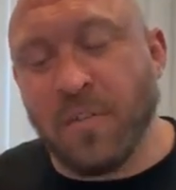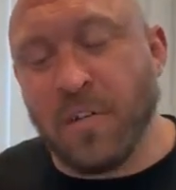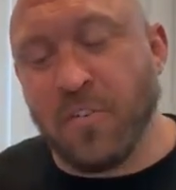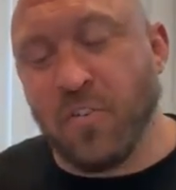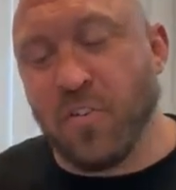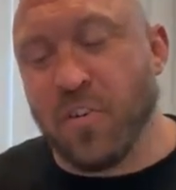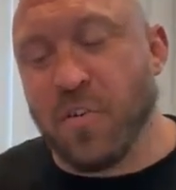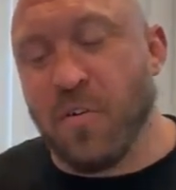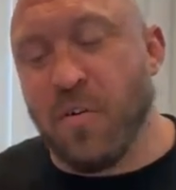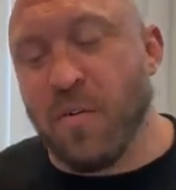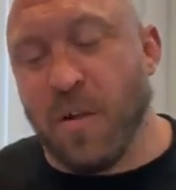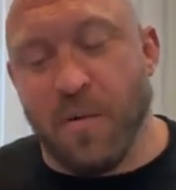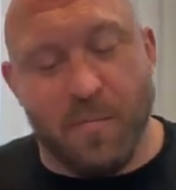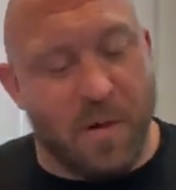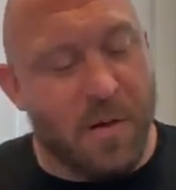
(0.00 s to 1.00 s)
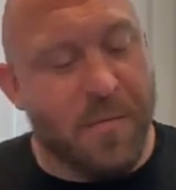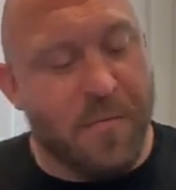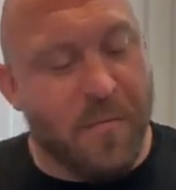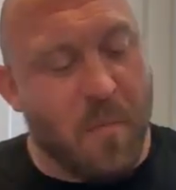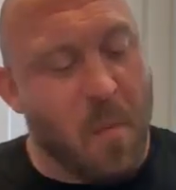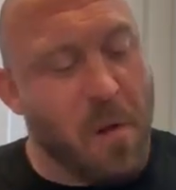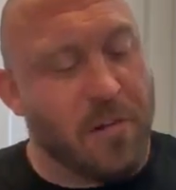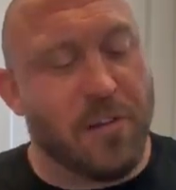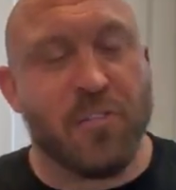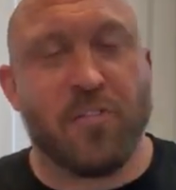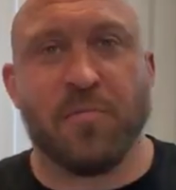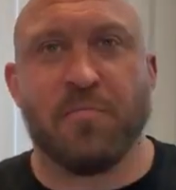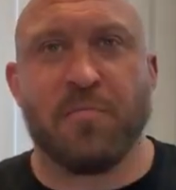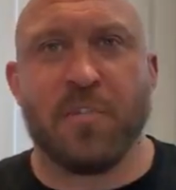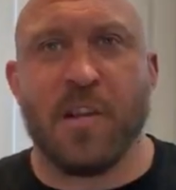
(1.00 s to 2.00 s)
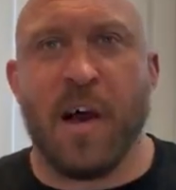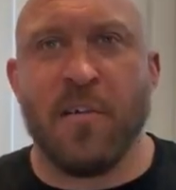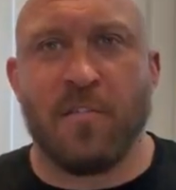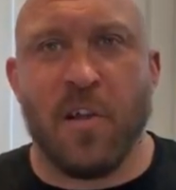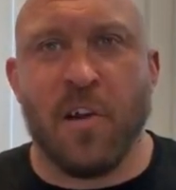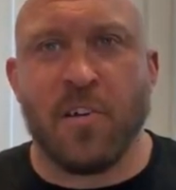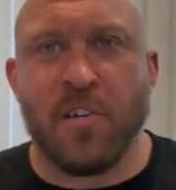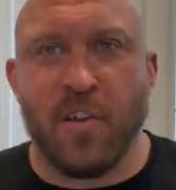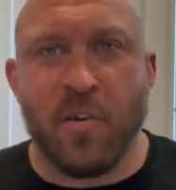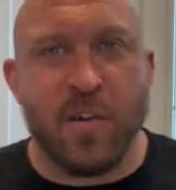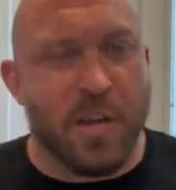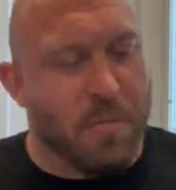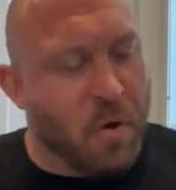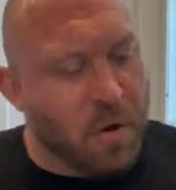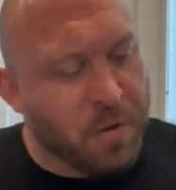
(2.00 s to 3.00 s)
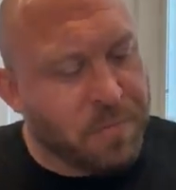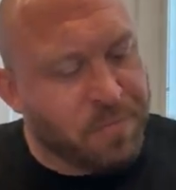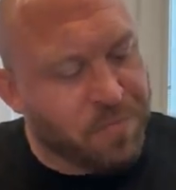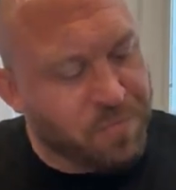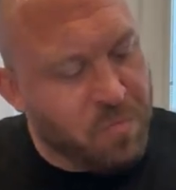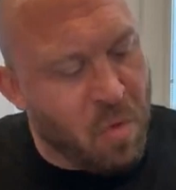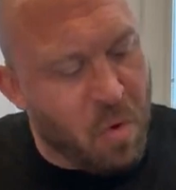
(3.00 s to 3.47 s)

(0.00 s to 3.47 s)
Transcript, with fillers: and I was just like, all right, well, I guess I'm not talking to you anymore.